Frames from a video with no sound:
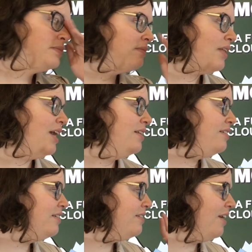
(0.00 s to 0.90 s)
And
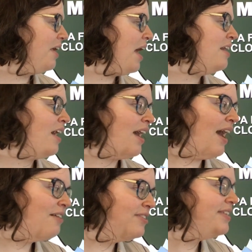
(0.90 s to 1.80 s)
this is, again, I
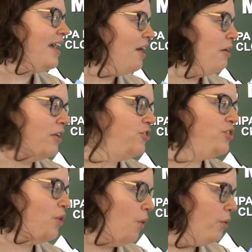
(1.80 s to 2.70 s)
have to say,
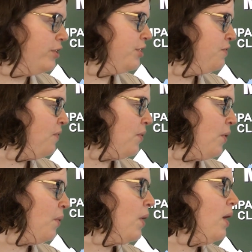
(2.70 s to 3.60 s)
just a gorgeous
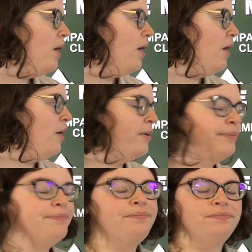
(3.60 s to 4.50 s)
photo.
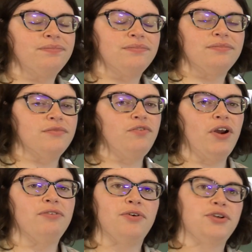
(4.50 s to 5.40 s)

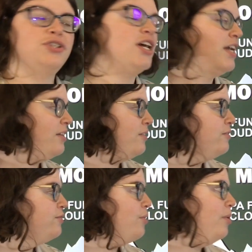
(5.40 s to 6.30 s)
Very photogenic little
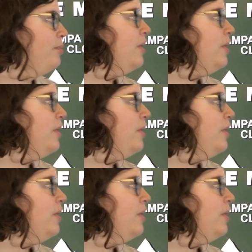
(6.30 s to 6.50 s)
storm.